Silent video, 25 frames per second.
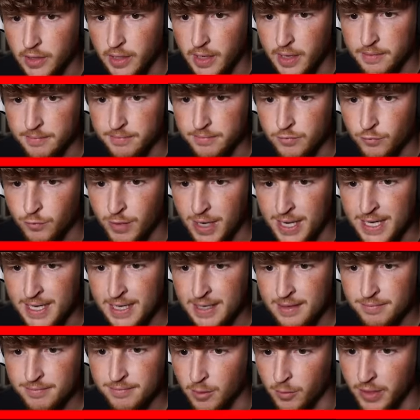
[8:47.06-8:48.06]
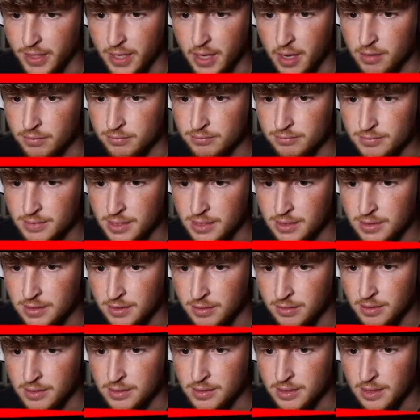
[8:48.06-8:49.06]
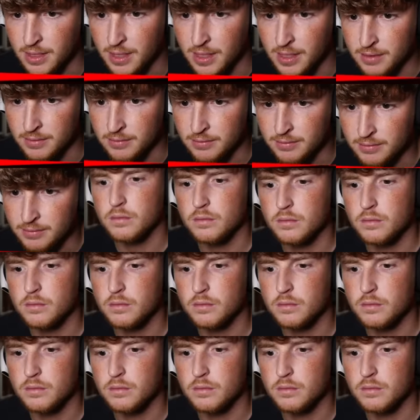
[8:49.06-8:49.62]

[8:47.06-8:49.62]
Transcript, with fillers: Okay, ready? Here we go. Let's do this again.